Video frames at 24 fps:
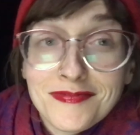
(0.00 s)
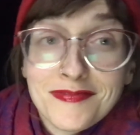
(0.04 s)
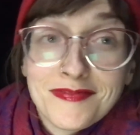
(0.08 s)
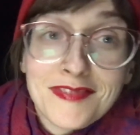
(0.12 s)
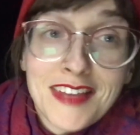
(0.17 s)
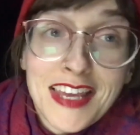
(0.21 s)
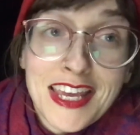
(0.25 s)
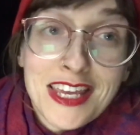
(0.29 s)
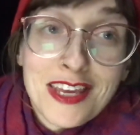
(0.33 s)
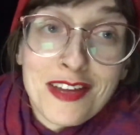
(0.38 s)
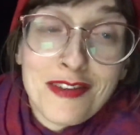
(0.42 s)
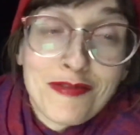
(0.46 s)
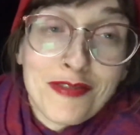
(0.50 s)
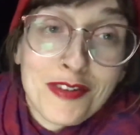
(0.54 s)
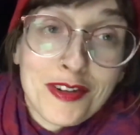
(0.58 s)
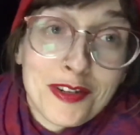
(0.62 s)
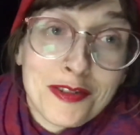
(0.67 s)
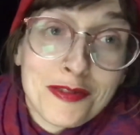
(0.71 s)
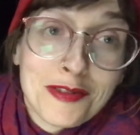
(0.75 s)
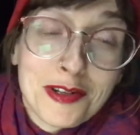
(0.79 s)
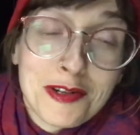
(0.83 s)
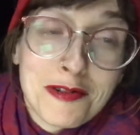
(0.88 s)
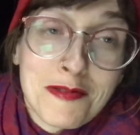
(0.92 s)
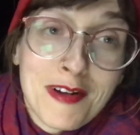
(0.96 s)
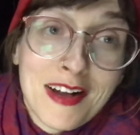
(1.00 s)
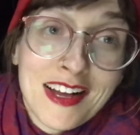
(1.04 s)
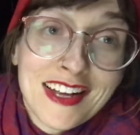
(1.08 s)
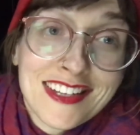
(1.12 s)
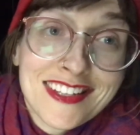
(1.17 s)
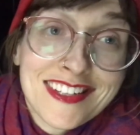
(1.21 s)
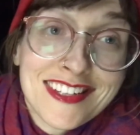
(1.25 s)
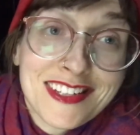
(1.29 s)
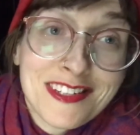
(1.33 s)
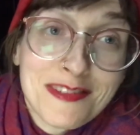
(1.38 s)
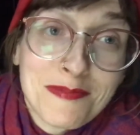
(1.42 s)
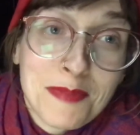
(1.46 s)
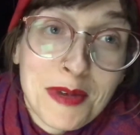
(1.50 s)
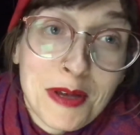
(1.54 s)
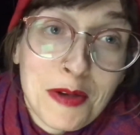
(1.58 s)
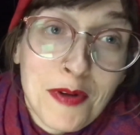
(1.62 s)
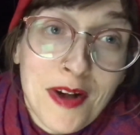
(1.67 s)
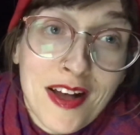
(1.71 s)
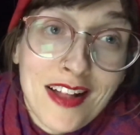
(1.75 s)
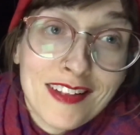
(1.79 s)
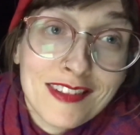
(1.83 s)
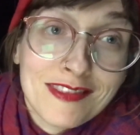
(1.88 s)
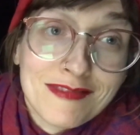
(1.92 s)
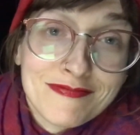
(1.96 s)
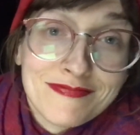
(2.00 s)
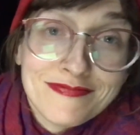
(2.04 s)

Thank you for your request. Be well.